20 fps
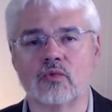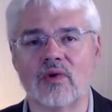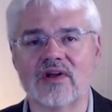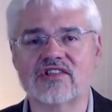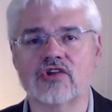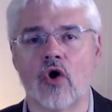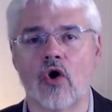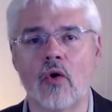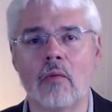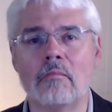
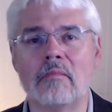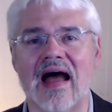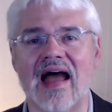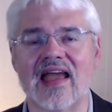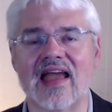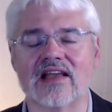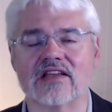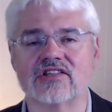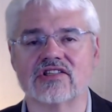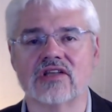What's home
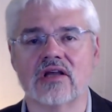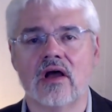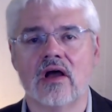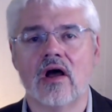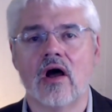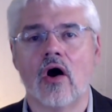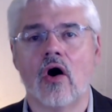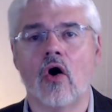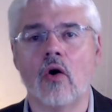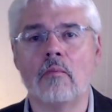bias?
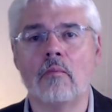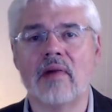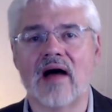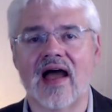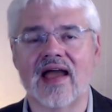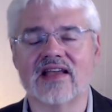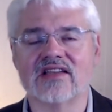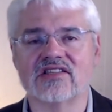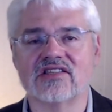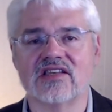Home
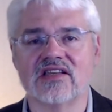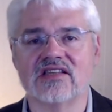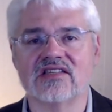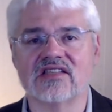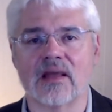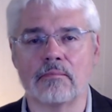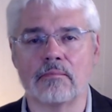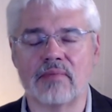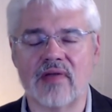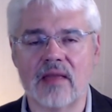bias is
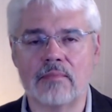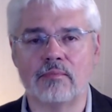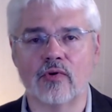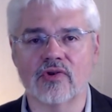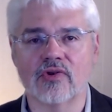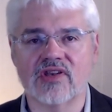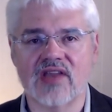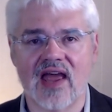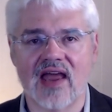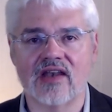that
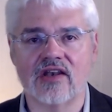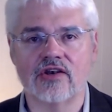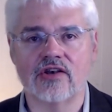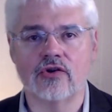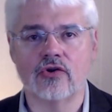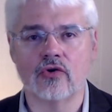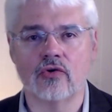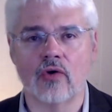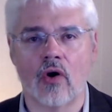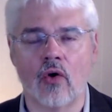people tend
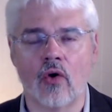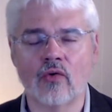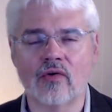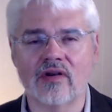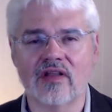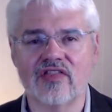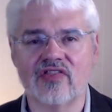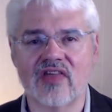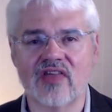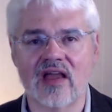to
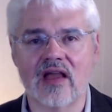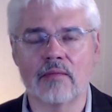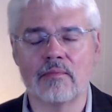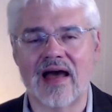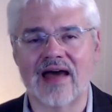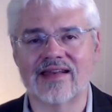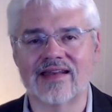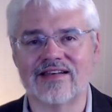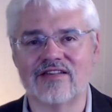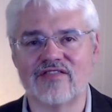only think
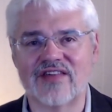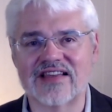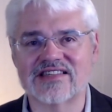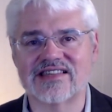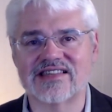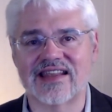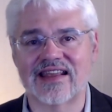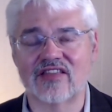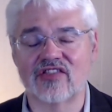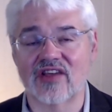about
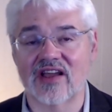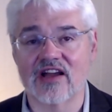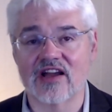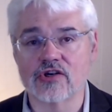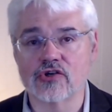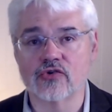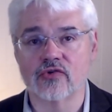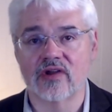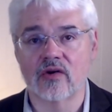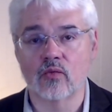investing in the
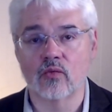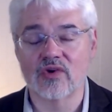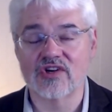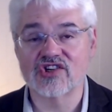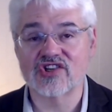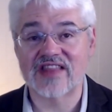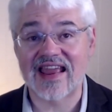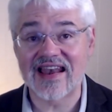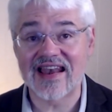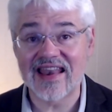country in
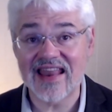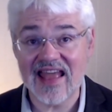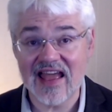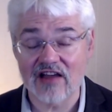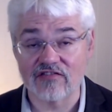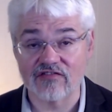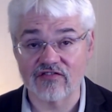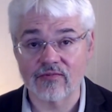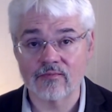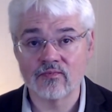which they
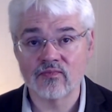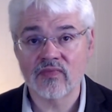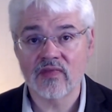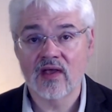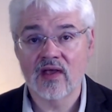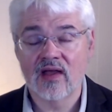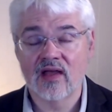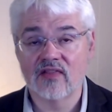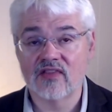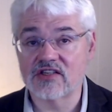live.
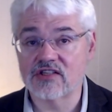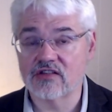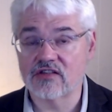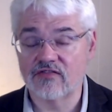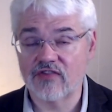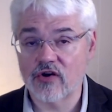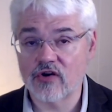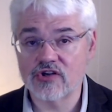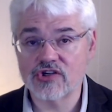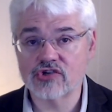This is a
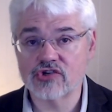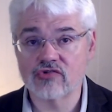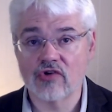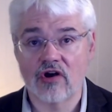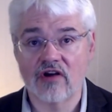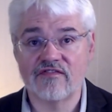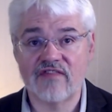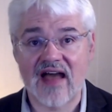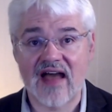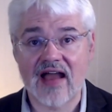very
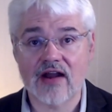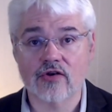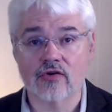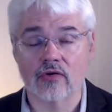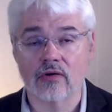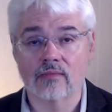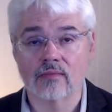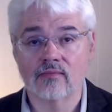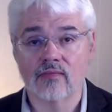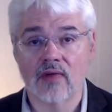strong
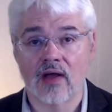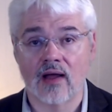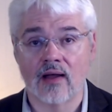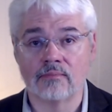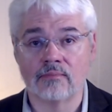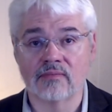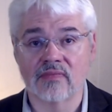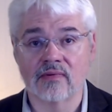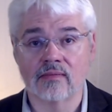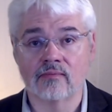factor,
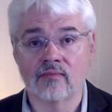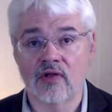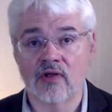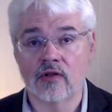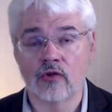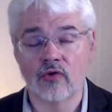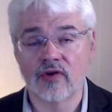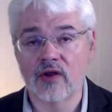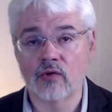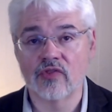
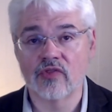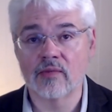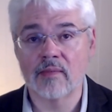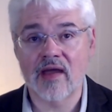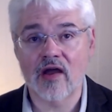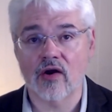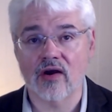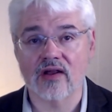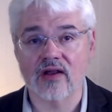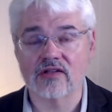including with
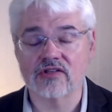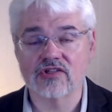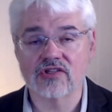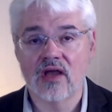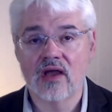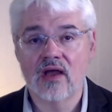Americans.